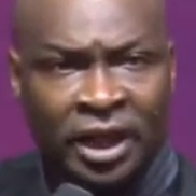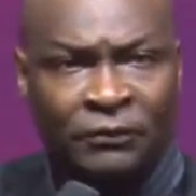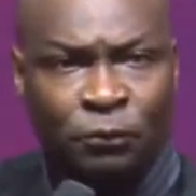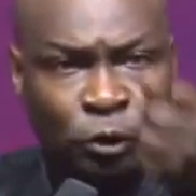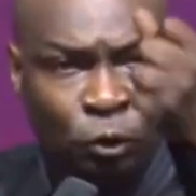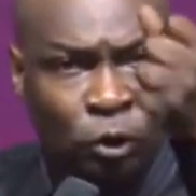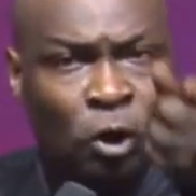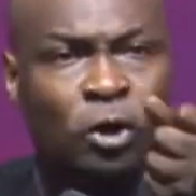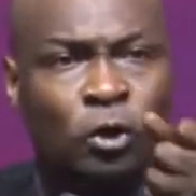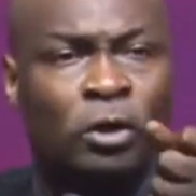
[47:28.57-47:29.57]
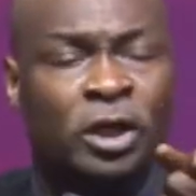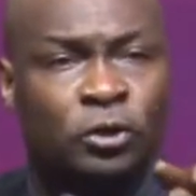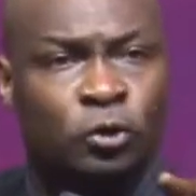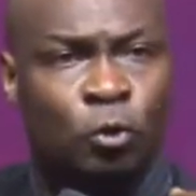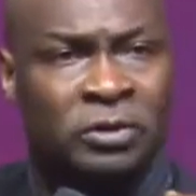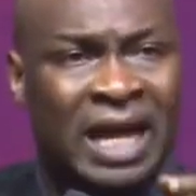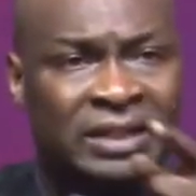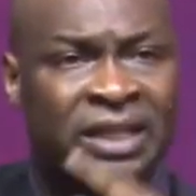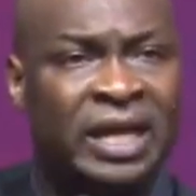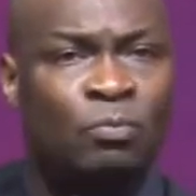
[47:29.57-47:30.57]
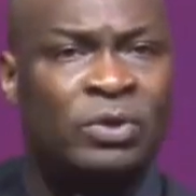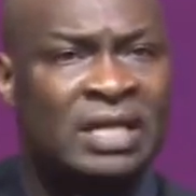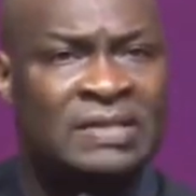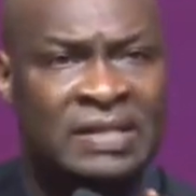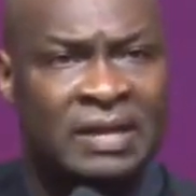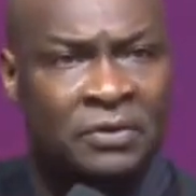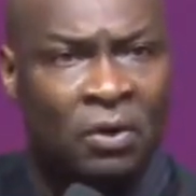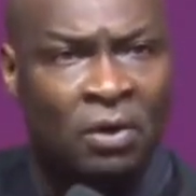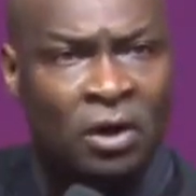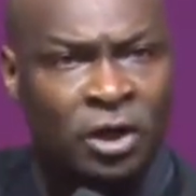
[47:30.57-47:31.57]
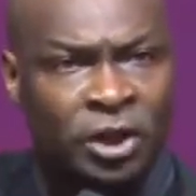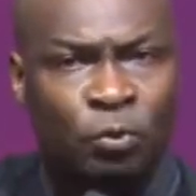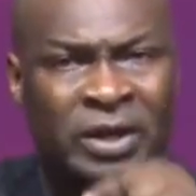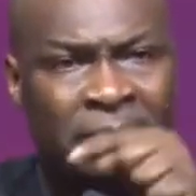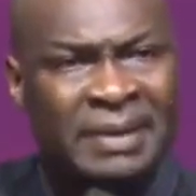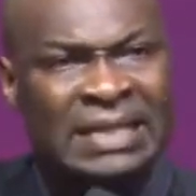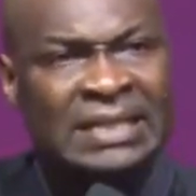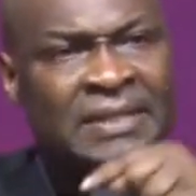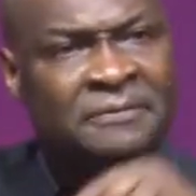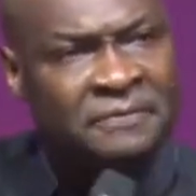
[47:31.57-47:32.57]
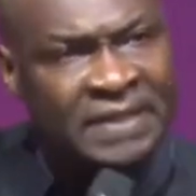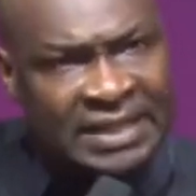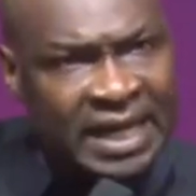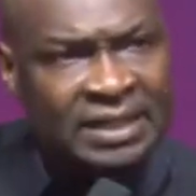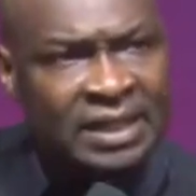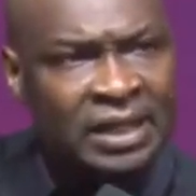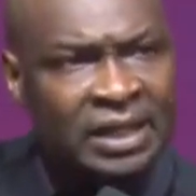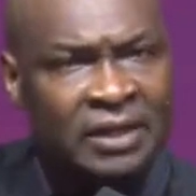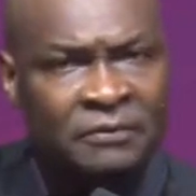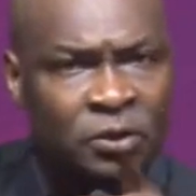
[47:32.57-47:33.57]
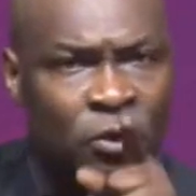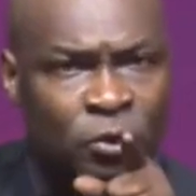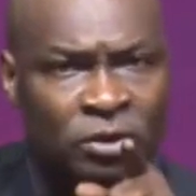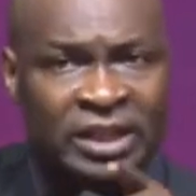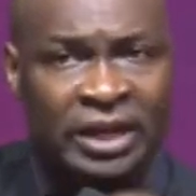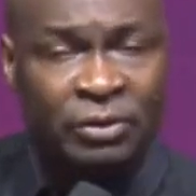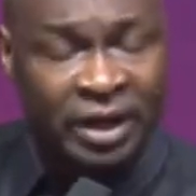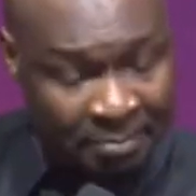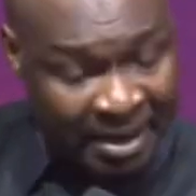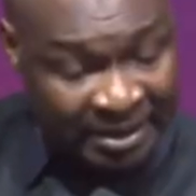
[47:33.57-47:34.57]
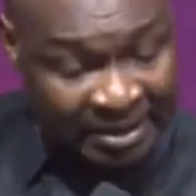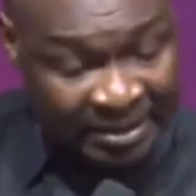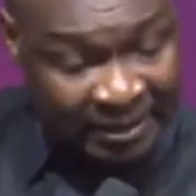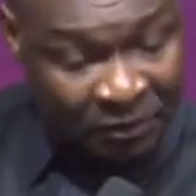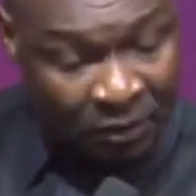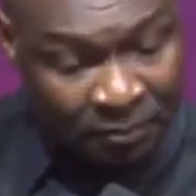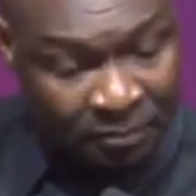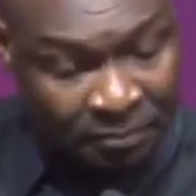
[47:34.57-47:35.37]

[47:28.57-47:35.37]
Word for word: If you do not know the truth that came with the Savior, you will remain defeated even though you genuinely met the Savior.